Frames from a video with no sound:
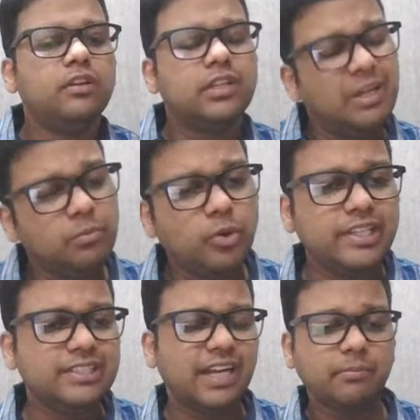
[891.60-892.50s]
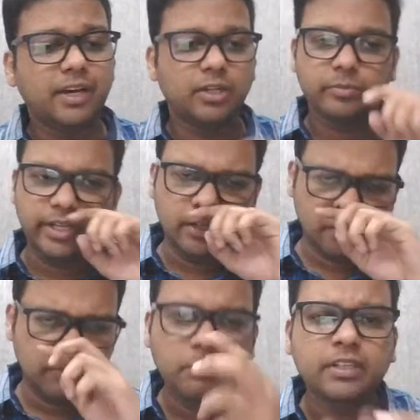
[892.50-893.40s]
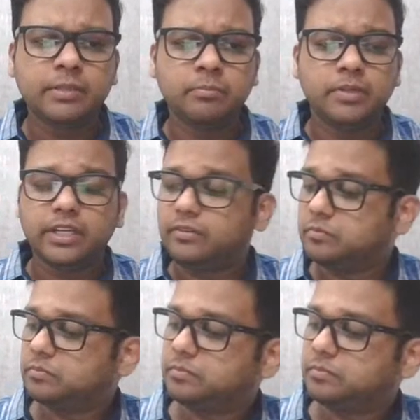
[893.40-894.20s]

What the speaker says: Now mode is like binomial but simpler.